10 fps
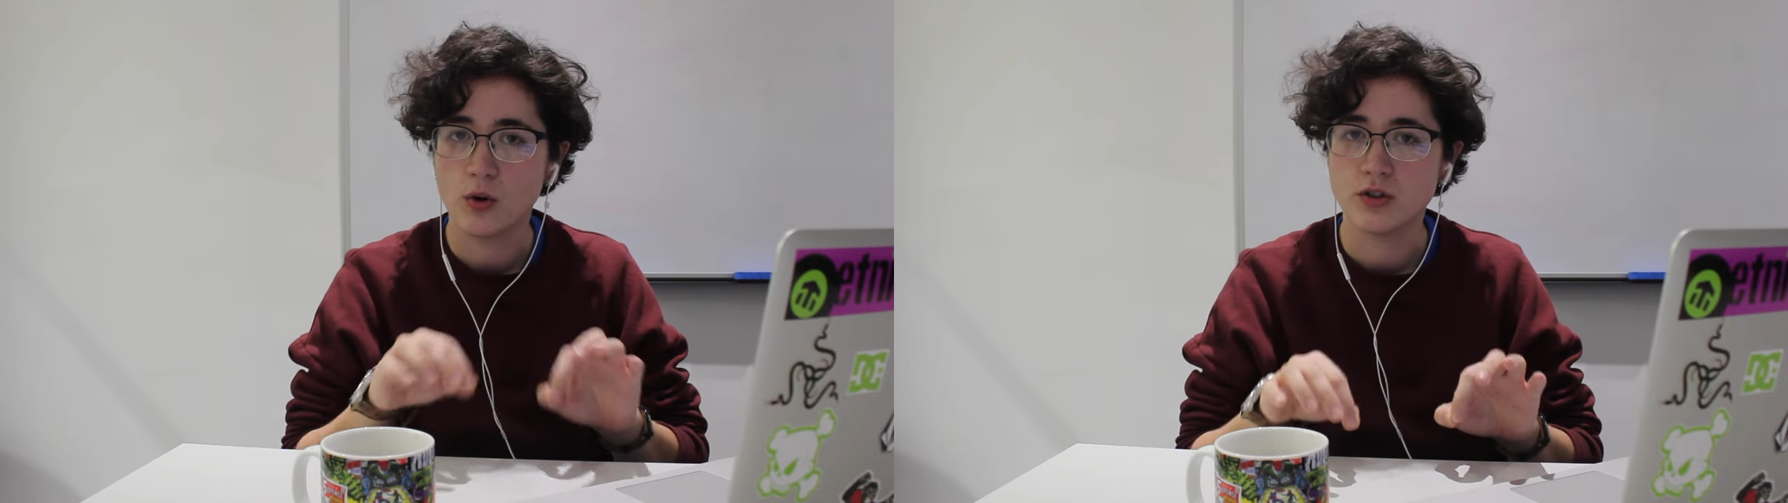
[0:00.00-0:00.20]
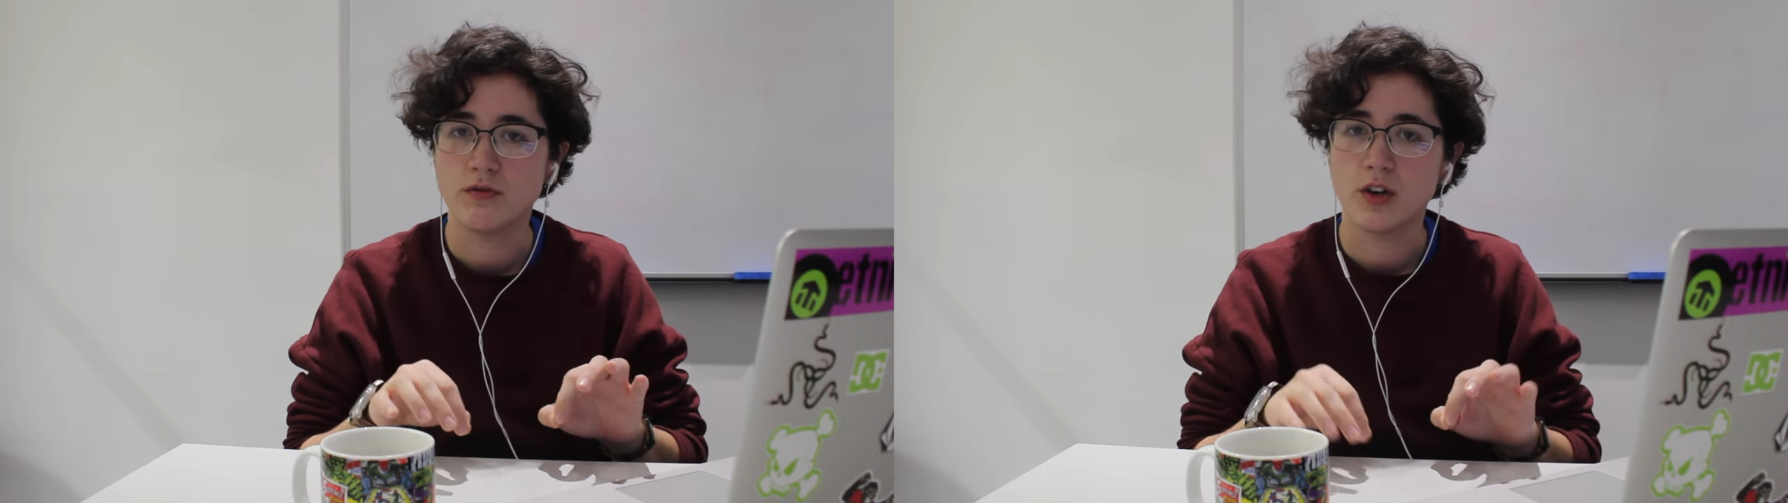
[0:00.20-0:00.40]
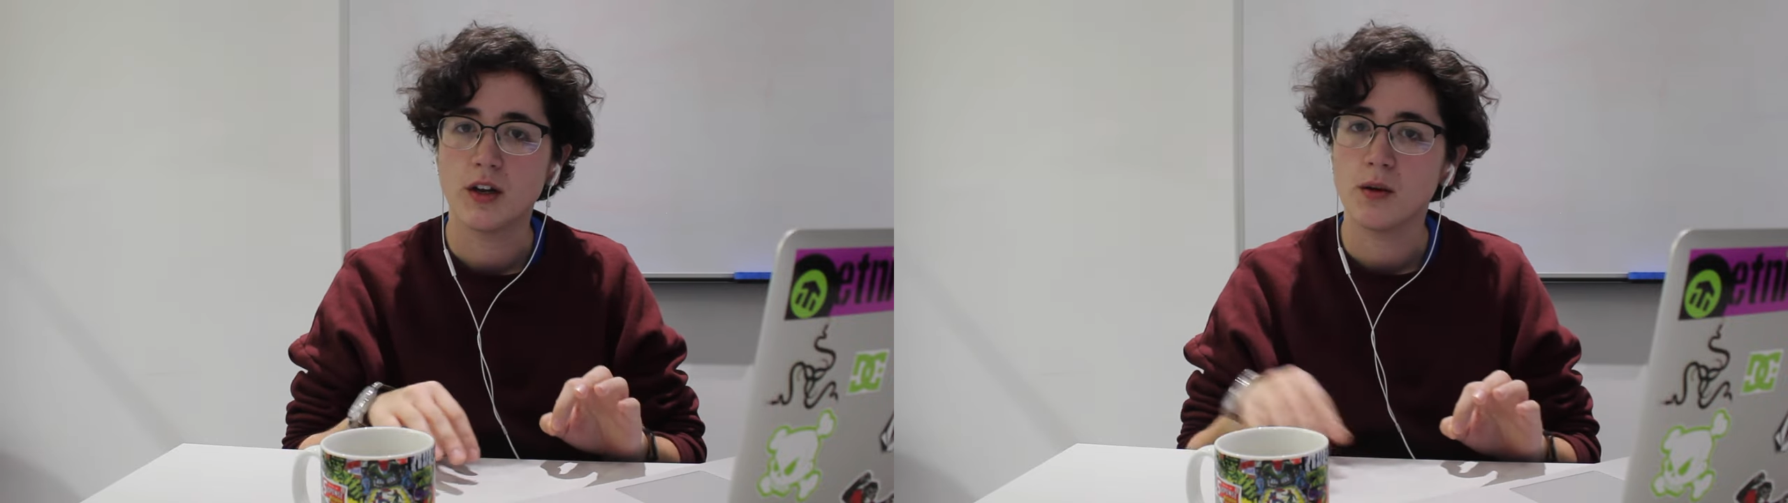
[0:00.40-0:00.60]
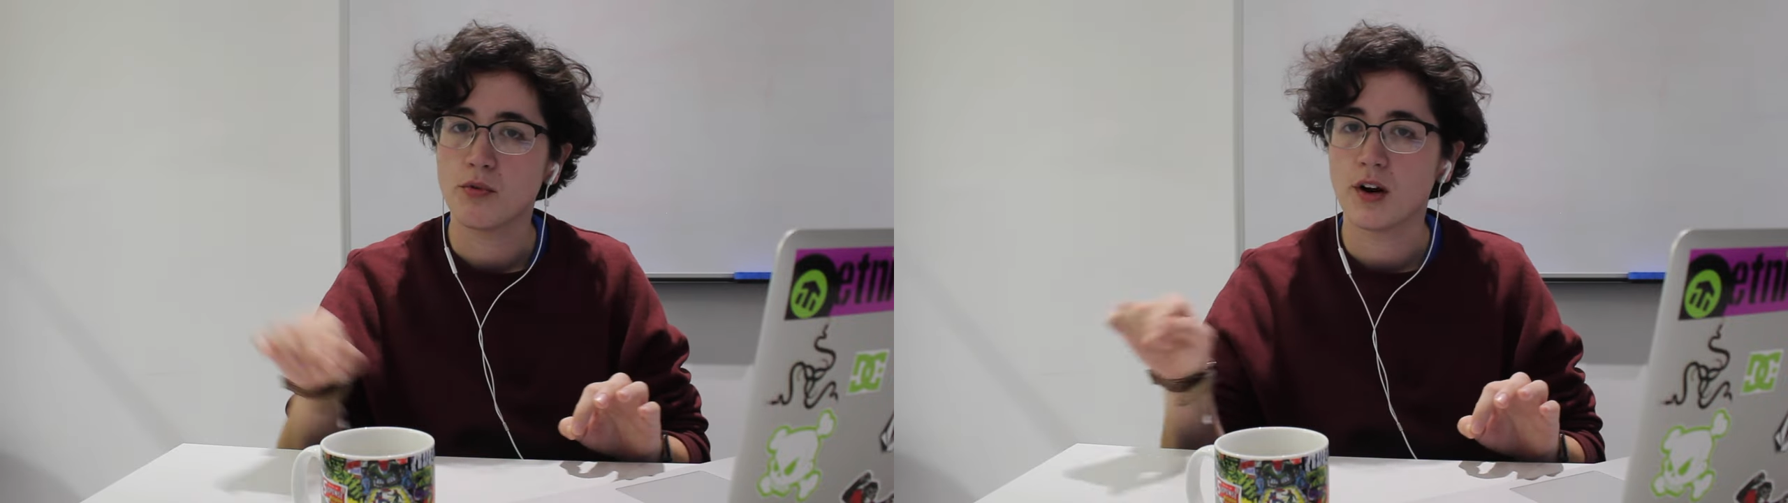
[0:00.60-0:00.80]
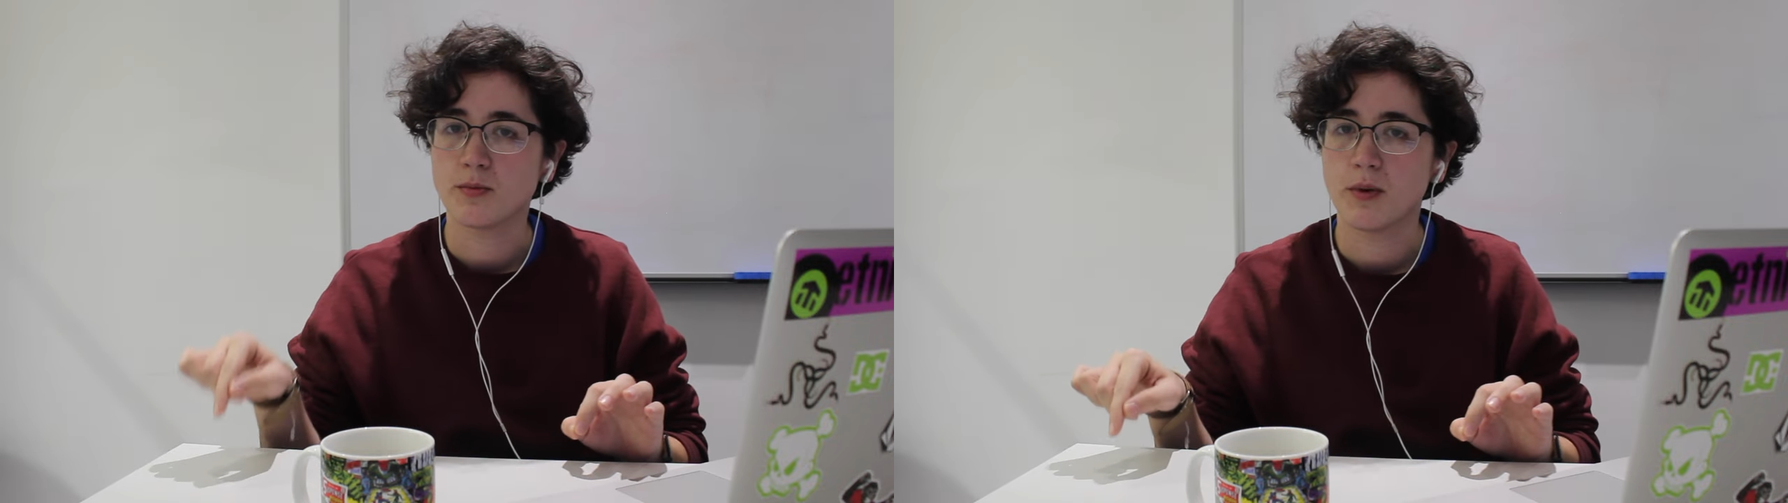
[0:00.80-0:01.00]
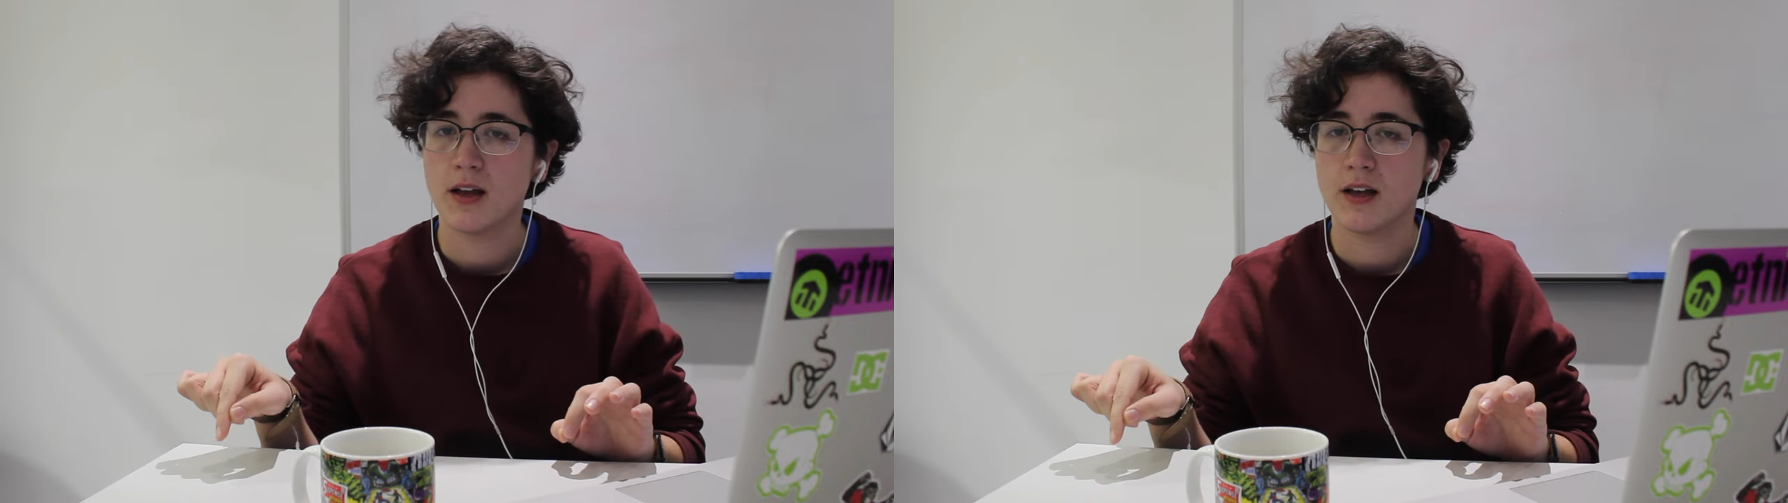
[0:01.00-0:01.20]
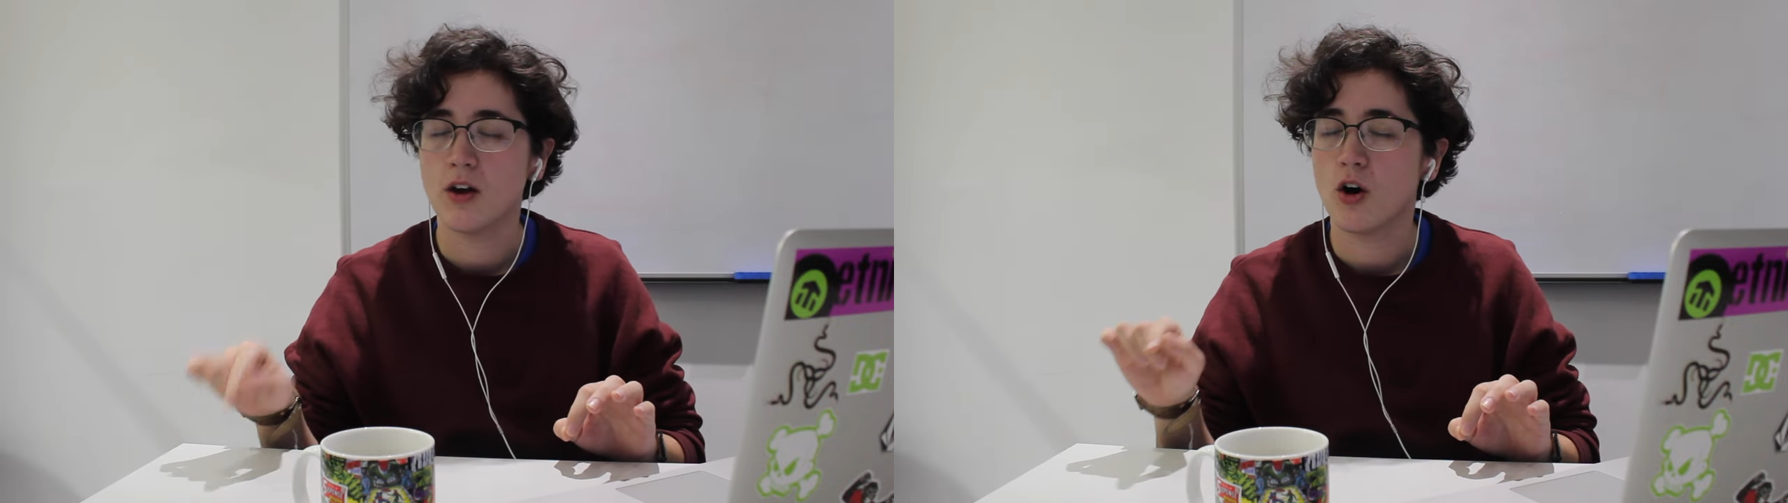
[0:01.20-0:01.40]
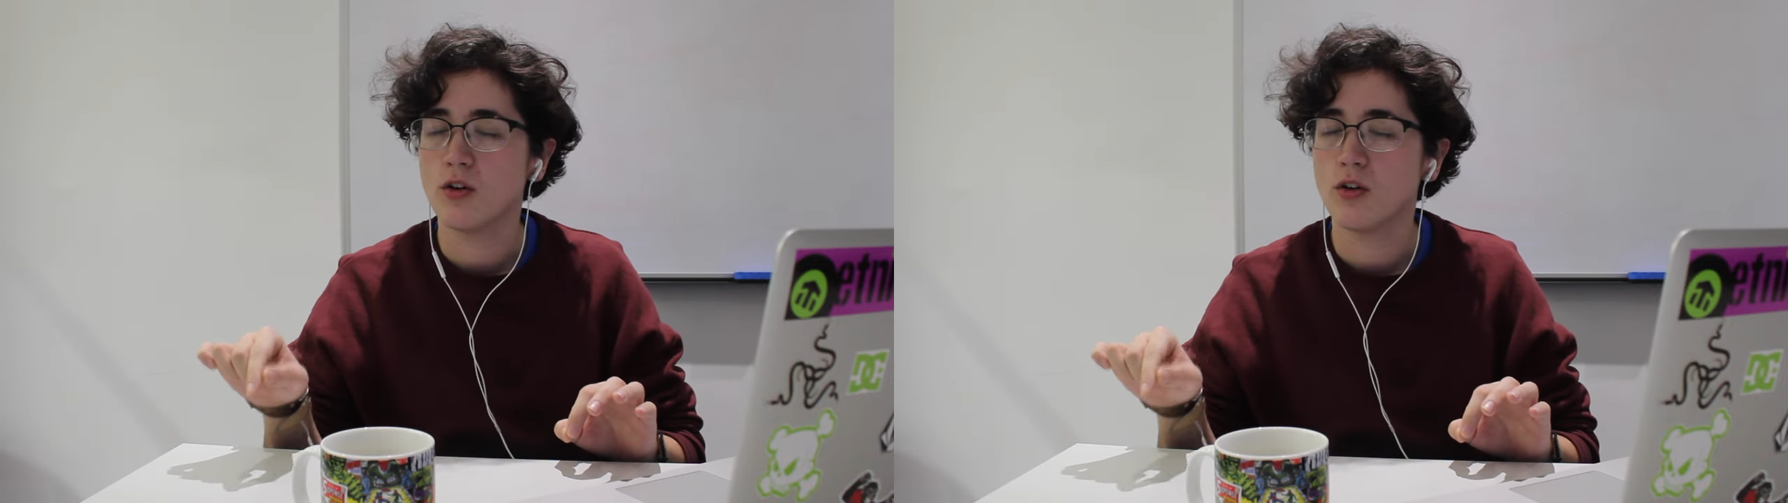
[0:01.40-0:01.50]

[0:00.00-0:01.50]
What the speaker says: Once you've done it, press play